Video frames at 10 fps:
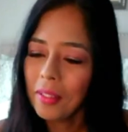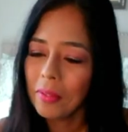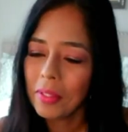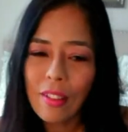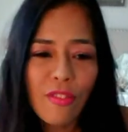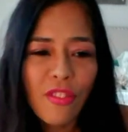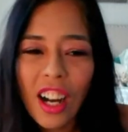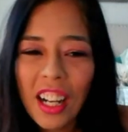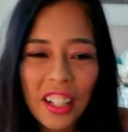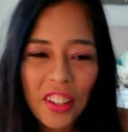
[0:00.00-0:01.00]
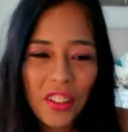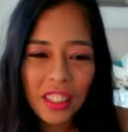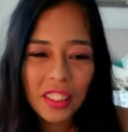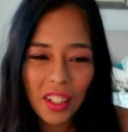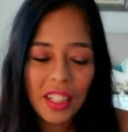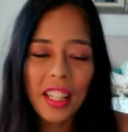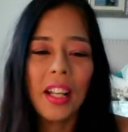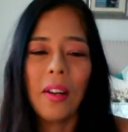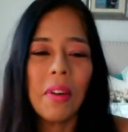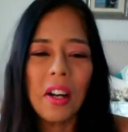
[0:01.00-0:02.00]
The fuck are you all talking
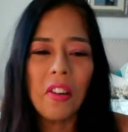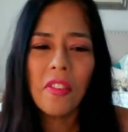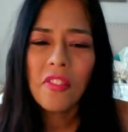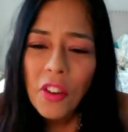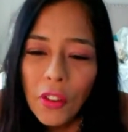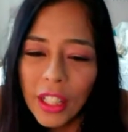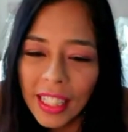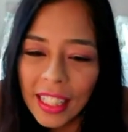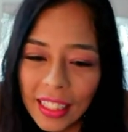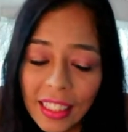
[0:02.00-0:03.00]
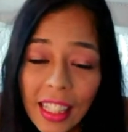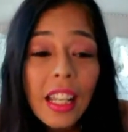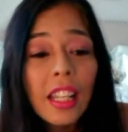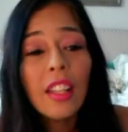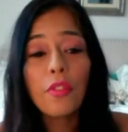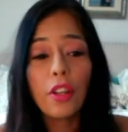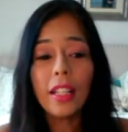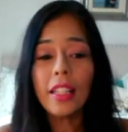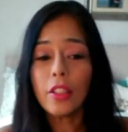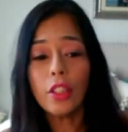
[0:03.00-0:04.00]
about? Phoning it in? If
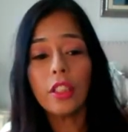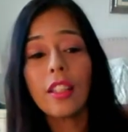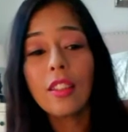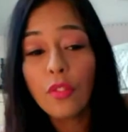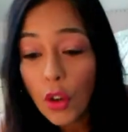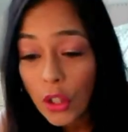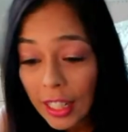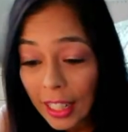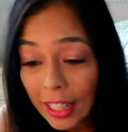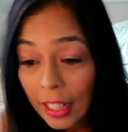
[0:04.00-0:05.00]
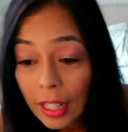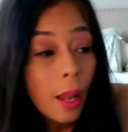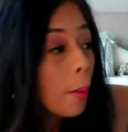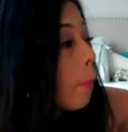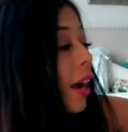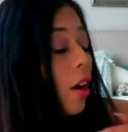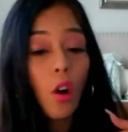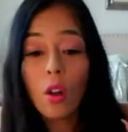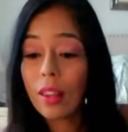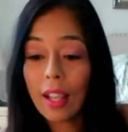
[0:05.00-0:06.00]
Randy Orton is phoning it in, my
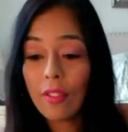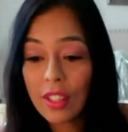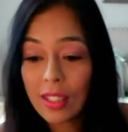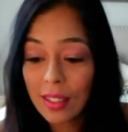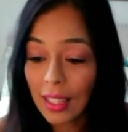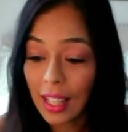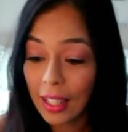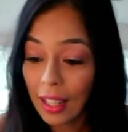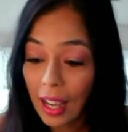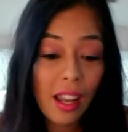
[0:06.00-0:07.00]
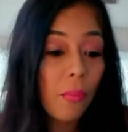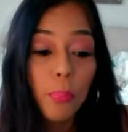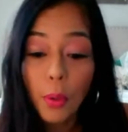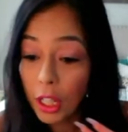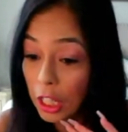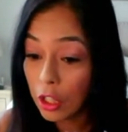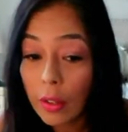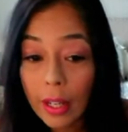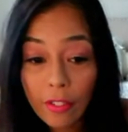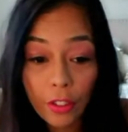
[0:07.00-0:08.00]
whole life is a lie. I'm putting no
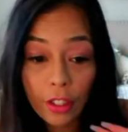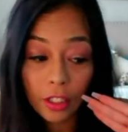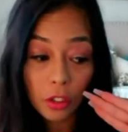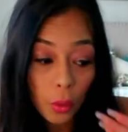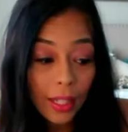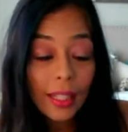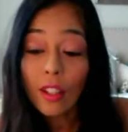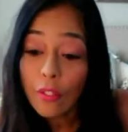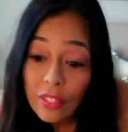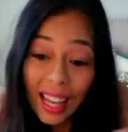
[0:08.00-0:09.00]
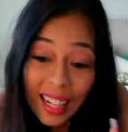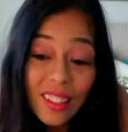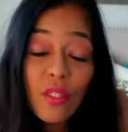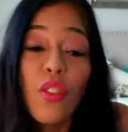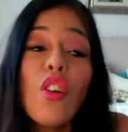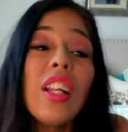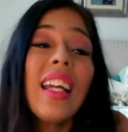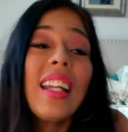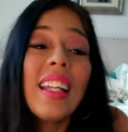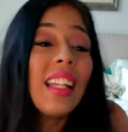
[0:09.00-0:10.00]
effort into any. If that is phoning it
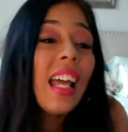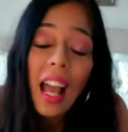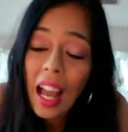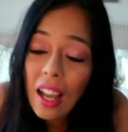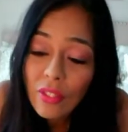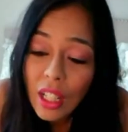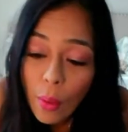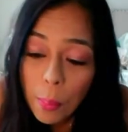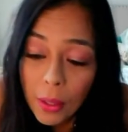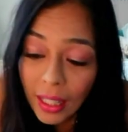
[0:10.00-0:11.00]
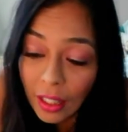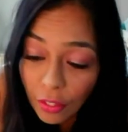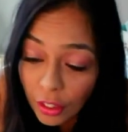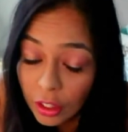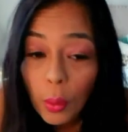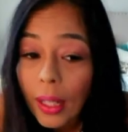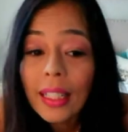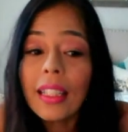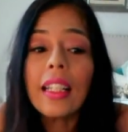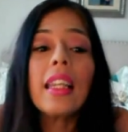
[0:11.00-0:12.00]
in, I have never put an effort into
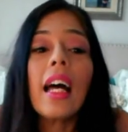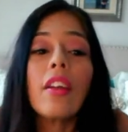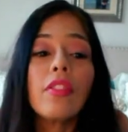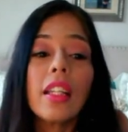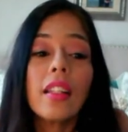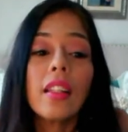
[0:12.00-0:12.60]
anything in life then.